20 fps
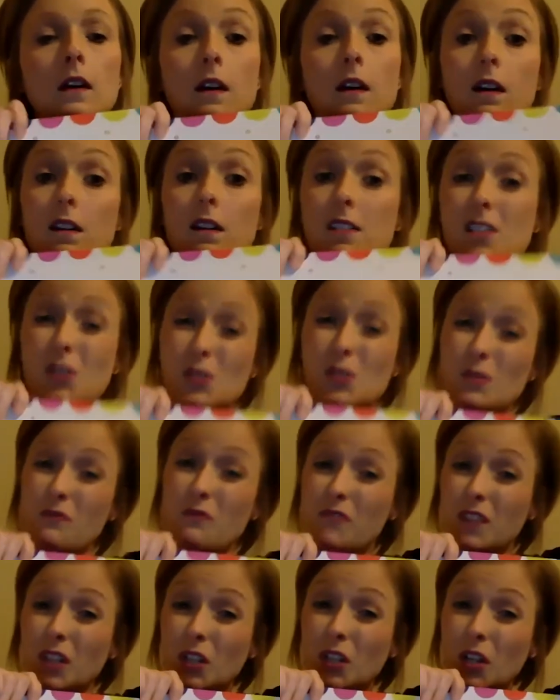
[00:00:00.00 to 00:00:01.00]
Also some
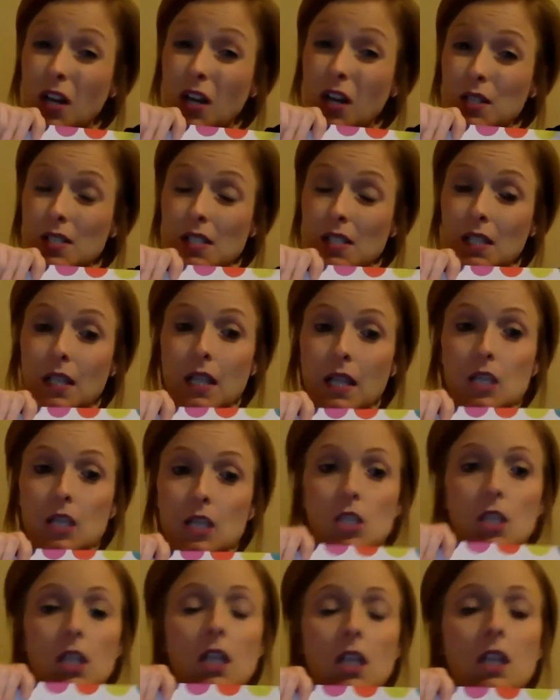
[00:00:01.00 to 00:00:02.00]
finger
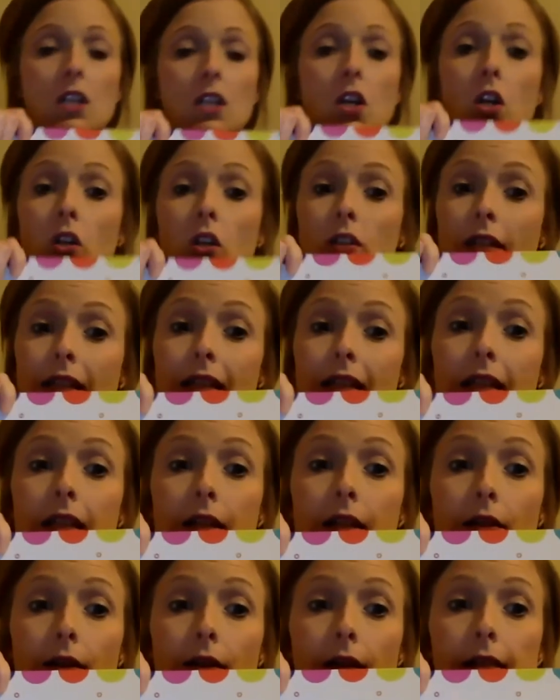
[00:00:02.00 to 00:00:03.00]
isolation, early
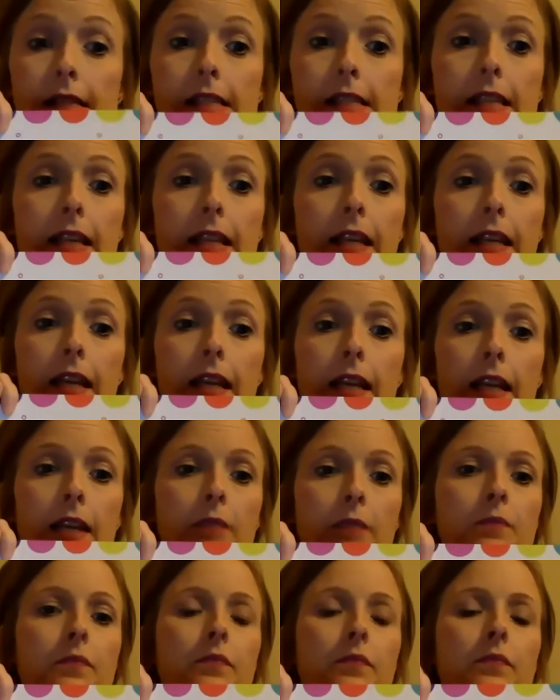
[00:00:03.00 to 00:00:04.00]
literacy.